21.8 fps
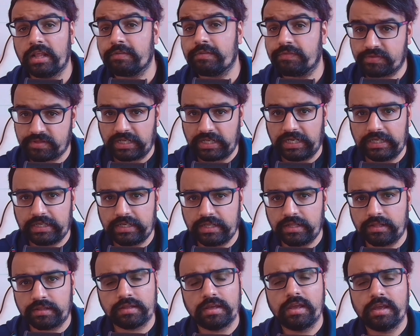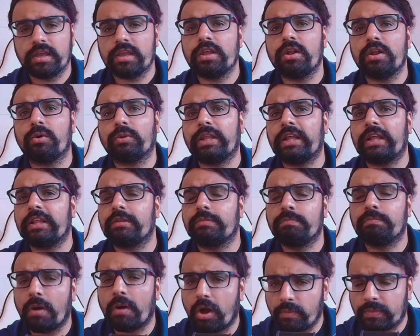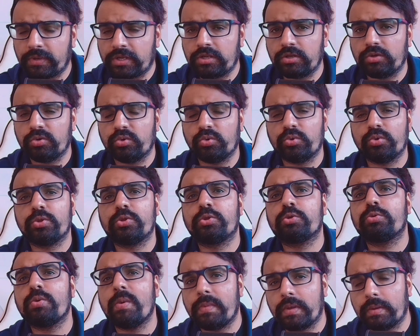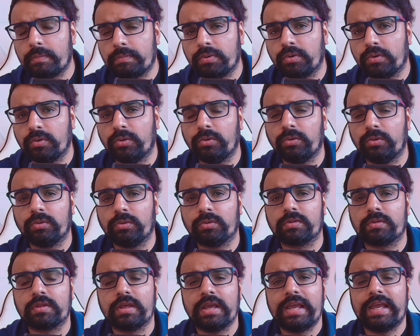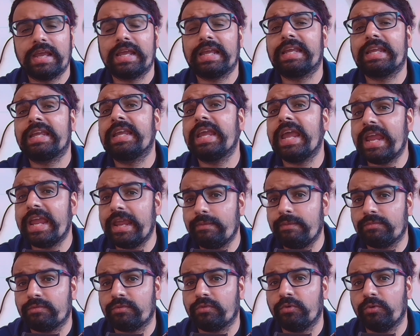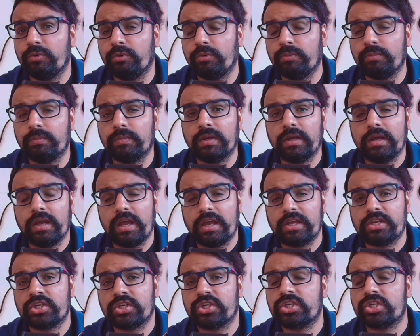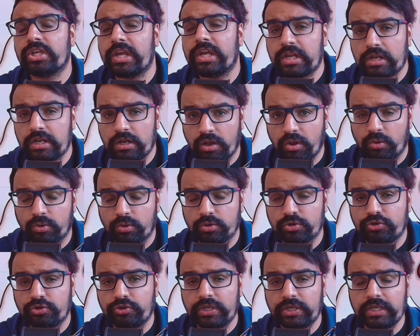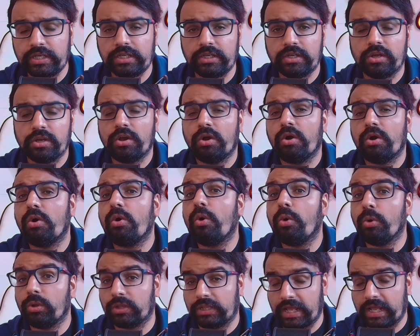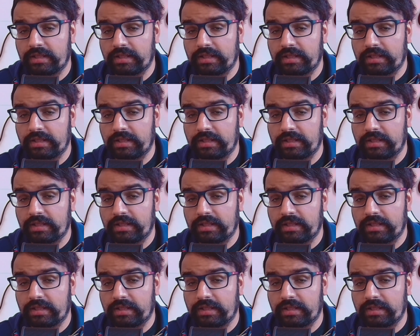facilities. There's barbecues, swimming pools, games room, shared laundry, all that